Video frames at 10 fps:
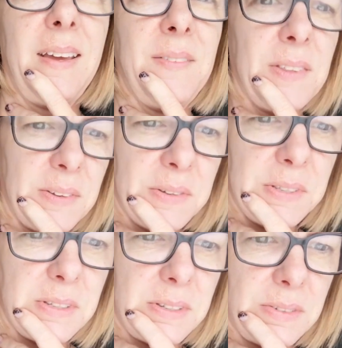even though
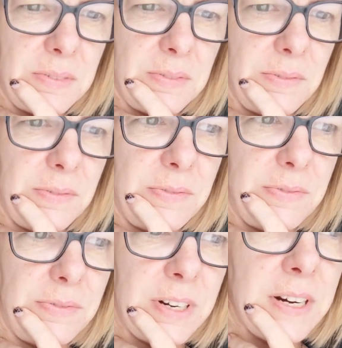it's
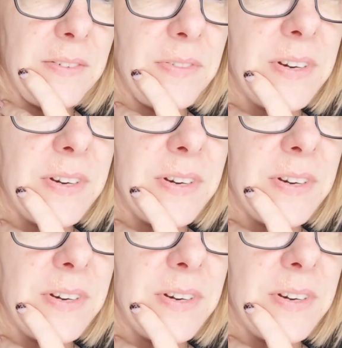freaking